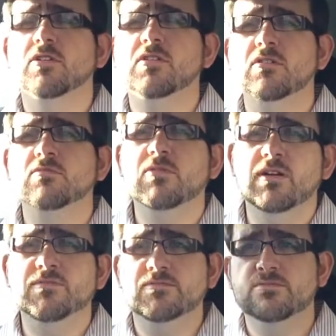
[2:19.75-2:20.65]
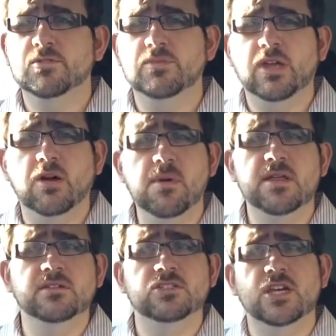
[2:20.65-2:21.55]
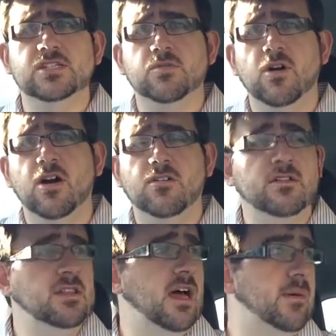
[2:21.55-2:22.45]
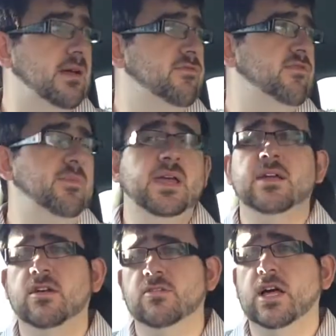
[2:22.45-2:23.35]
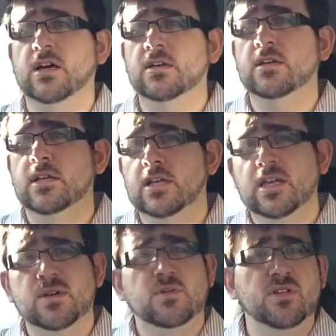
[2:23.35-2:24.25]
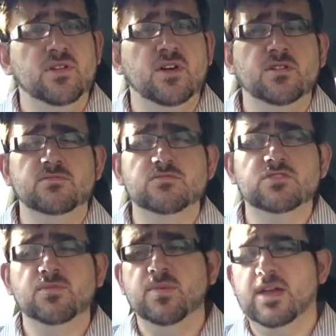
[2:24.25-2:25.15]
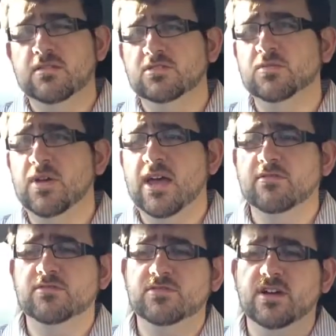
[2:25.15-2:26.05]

I know we have somebody come in, change the water, and let them out for pee and all that. But I thought just a bit of something else.